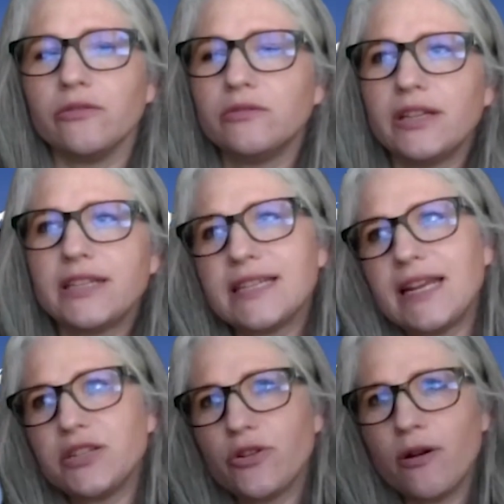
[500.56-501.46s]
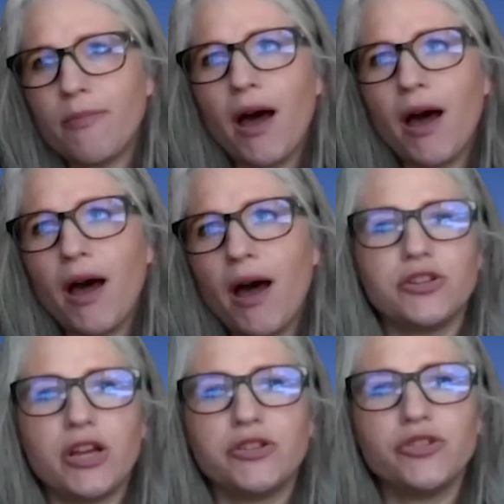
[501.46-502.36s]
listening to our bodies
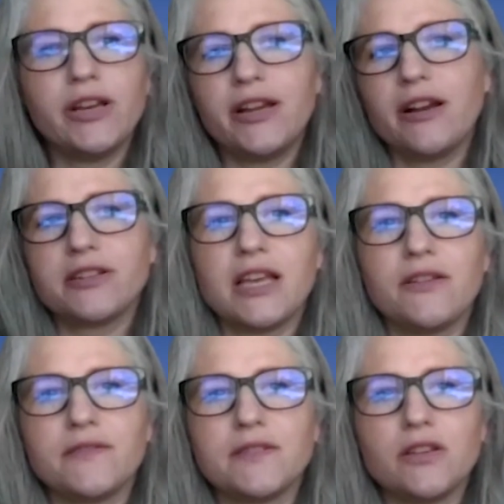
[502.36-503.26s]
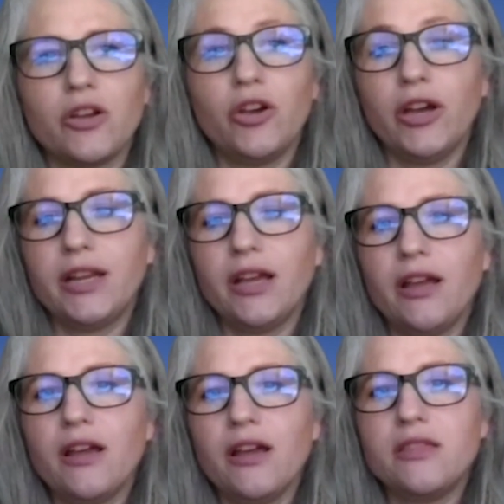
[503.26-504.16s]
and treating ourselves good,
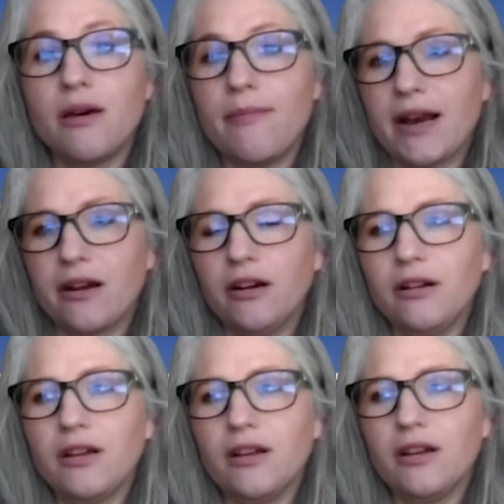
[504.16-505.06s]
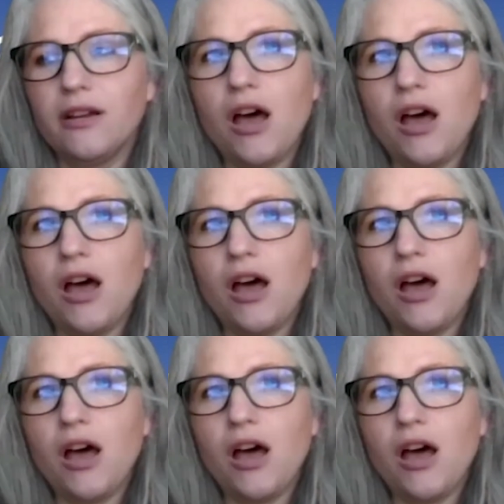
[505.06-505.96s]
the better.
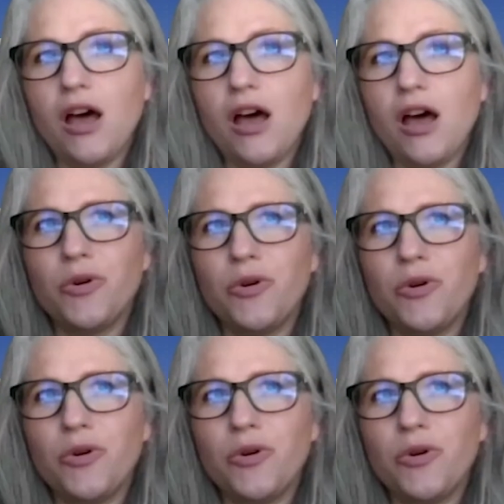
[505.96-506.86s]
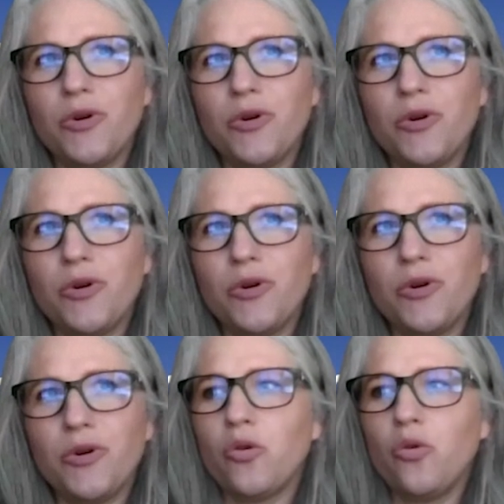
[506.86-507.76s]
Because then you won't have to play catch
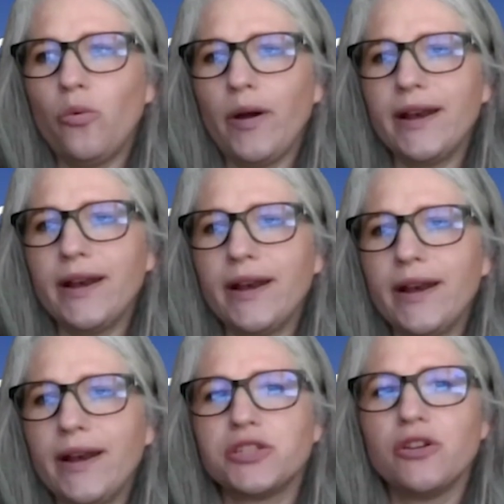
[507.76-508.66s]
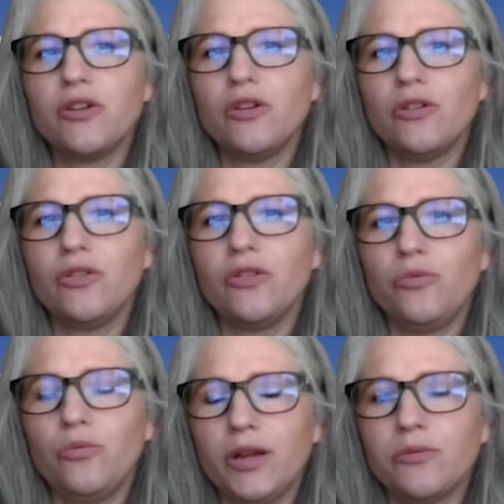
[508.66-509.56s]
up quite as much
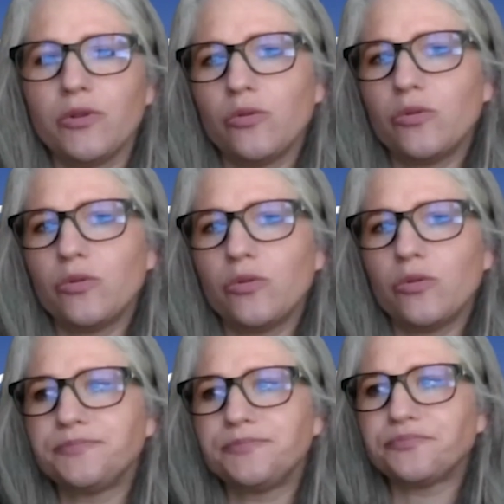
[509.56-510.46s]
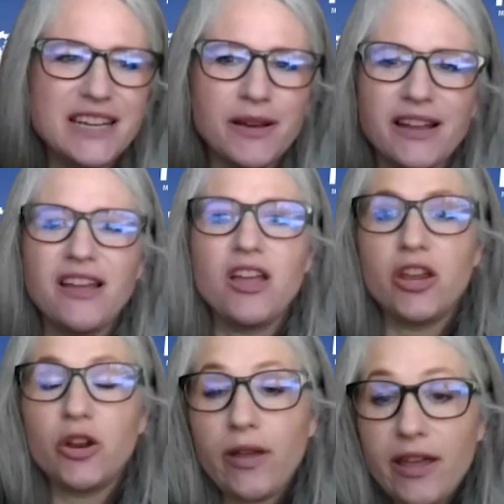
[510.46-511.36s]
when we're older. But
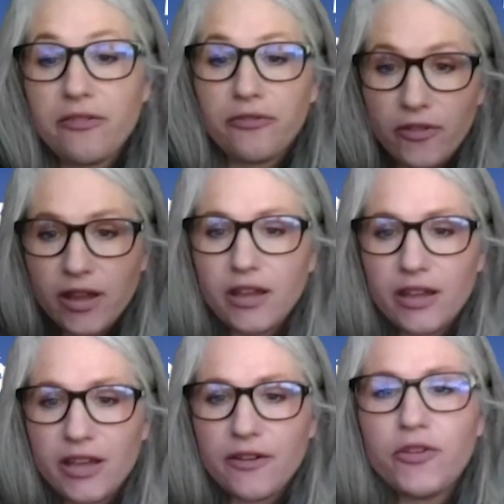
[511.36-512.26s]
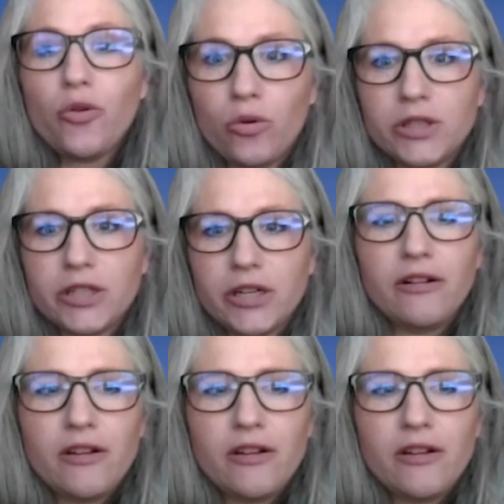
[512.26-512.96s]
if you're older,